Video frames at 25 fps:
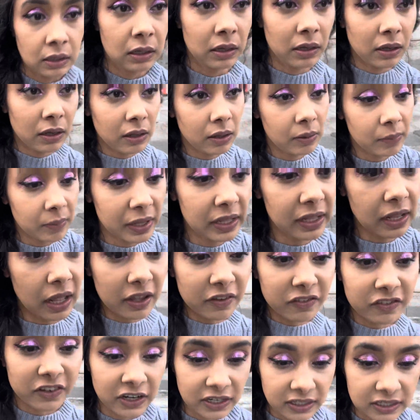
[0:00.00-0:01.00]
My life
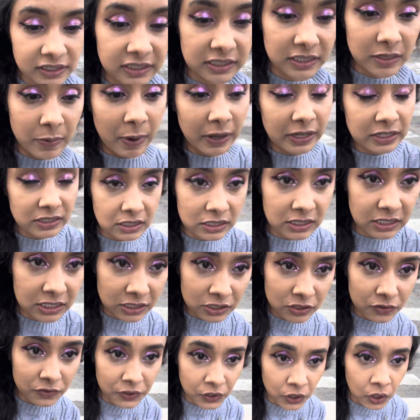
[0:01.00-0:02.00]
kind of depends on this
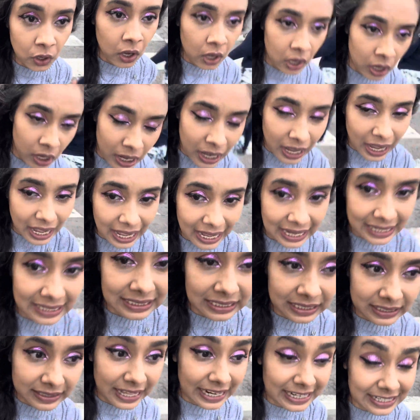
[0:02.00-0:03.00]
interview, and
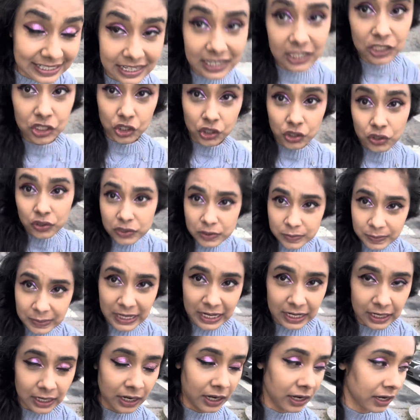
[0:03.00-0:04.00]
they did choose
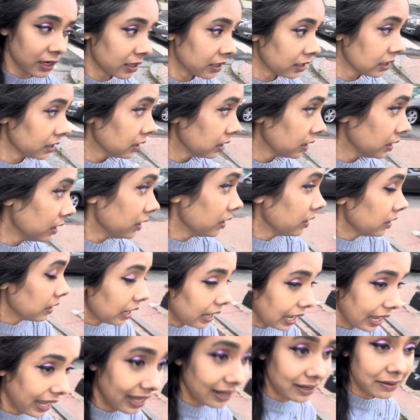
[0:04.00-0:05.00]
me,
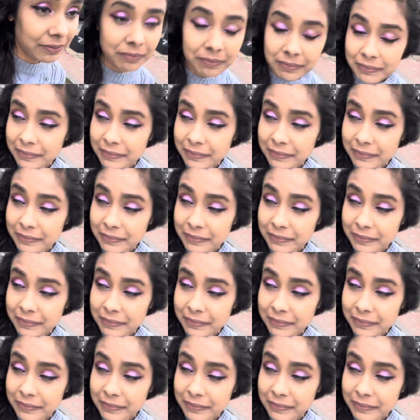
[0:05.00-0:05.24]
and